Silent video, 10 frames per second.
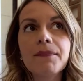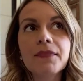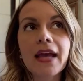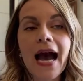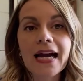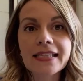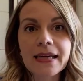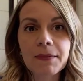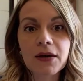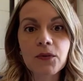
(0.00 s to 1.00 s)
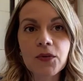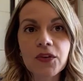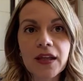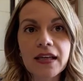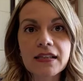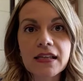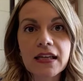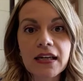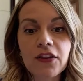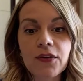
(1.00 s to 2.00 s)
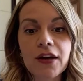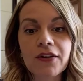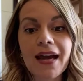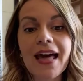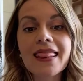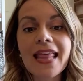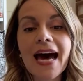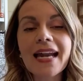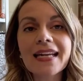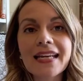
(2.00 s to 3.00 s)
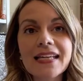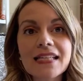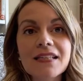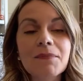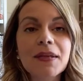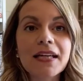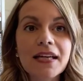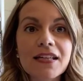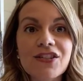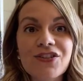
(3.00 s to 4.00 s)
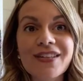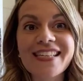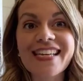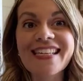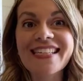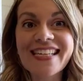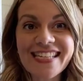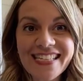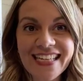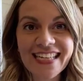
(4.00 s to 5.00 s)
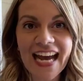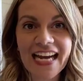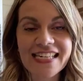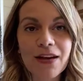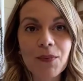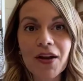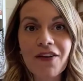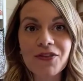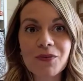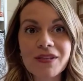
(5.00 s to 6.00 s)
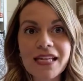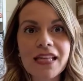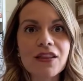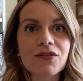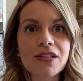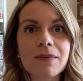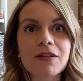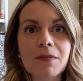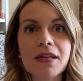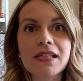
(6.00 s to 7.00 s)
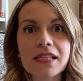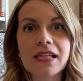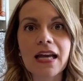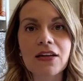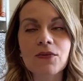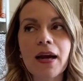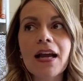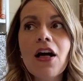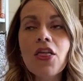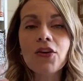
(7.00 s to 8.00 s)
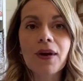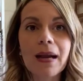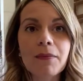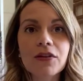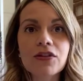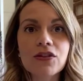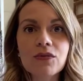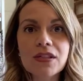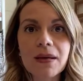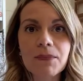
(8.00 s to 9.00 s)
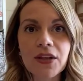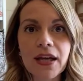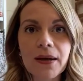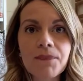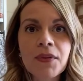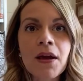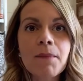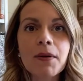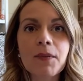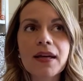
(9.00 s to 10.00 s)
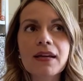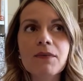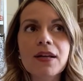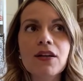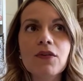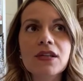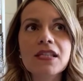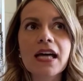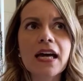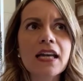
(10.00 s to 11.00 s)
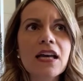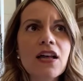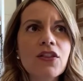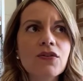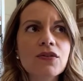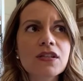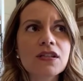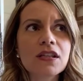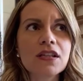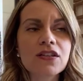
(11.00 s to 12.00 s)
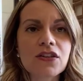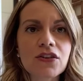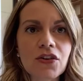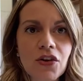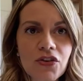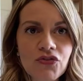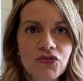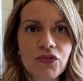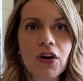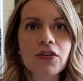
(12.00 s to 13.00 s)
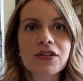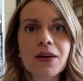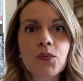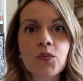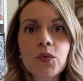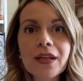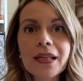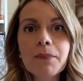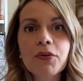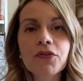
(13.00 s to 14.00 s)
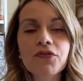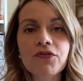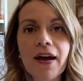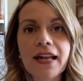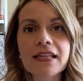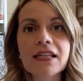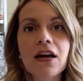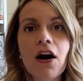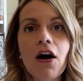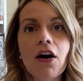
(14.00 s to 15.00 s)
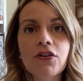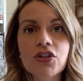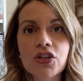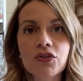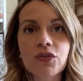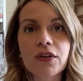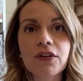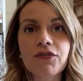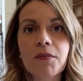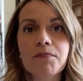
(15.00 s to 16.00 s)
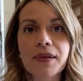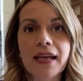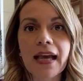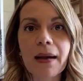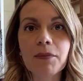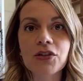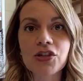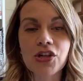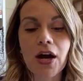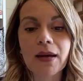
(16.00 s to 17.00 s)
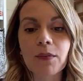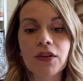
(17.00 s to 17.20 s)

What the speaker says: academic things in another area. And that is because there is a disconnect. And we often will say that there seems to be a disconnect, right? They're able to do something, but we notice that there's these struggles that really prevent our children from being able to shine when they're